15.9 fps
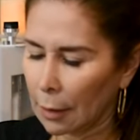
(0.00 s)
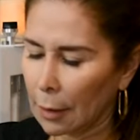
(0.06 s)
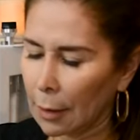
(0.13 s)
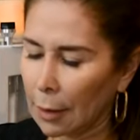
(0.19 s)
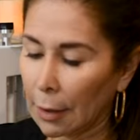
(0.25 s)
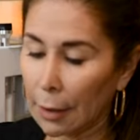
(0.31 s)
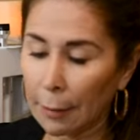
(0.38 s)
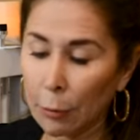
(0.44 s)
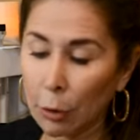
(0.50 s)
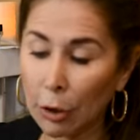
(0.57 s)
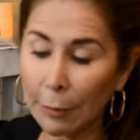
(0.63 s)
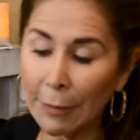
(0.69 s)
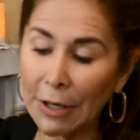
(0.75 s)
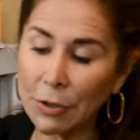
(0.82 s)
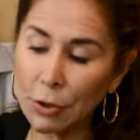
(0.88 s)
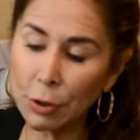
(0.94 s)
And I'm gonna
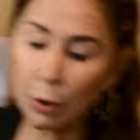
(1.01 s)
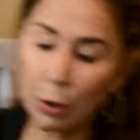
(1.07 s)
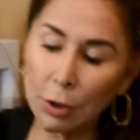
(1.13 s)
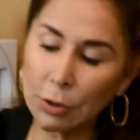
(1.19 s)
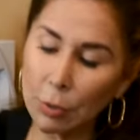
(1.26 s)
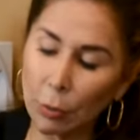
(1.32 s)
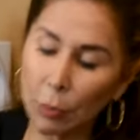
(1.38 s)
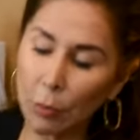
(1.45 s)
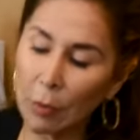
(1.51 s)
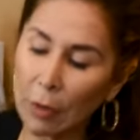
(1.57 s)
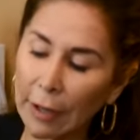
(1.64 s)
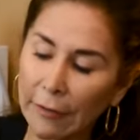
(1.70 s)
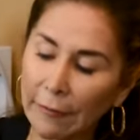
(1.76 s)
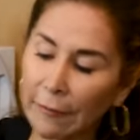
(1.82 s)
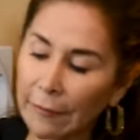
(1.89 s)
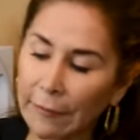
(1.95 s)
make sure to
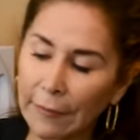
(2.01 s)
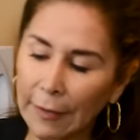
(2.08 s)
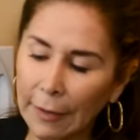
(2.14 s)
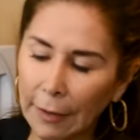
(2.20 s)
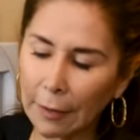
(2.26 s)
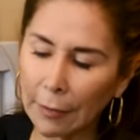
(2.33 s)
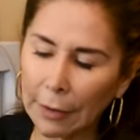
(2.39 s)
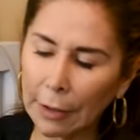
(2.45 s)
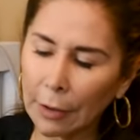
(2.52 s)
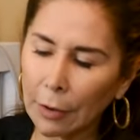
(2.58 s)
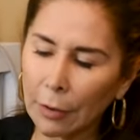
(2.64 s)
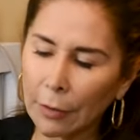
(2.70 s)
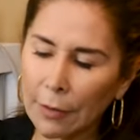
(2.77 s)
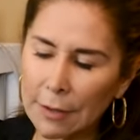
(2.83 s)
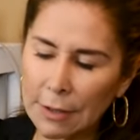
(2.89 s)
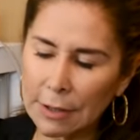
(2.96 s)
dry very
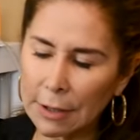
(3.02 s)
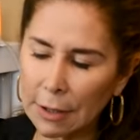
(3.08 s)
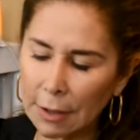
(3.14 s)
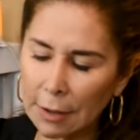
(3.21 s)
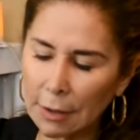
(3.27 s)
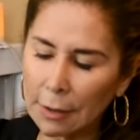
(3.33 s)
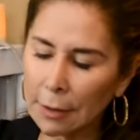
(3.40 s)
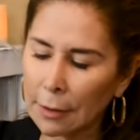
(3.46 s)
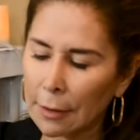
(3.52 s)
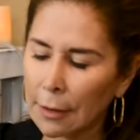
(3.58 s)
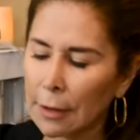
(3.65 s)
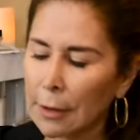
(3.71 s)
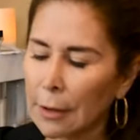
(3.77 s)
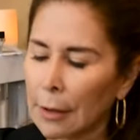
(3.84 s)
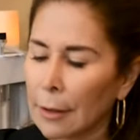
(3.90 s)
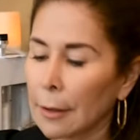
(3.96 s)
good the skin
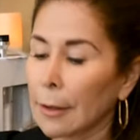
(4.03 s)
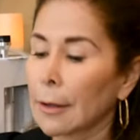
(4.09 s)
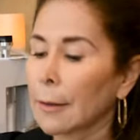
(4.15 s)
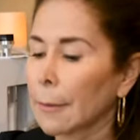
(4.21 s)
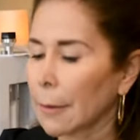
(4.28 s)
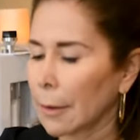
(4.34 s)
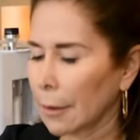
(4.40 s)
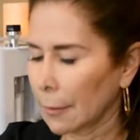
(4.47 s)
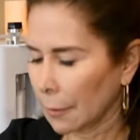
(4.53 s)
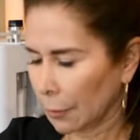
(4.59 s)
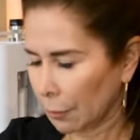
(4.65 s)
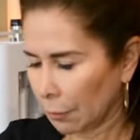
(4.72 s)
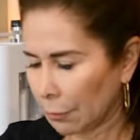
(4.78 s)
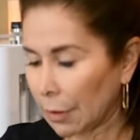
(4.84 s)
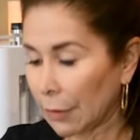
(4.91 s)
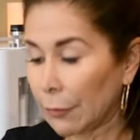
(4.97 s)

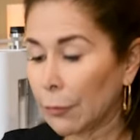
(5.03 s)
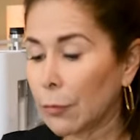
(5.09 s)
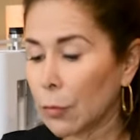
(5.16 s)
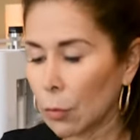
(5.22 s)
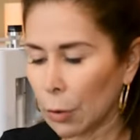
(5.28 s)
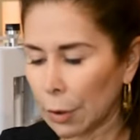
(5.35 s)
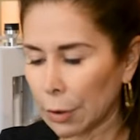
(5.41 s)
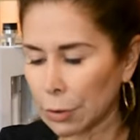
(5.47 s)
before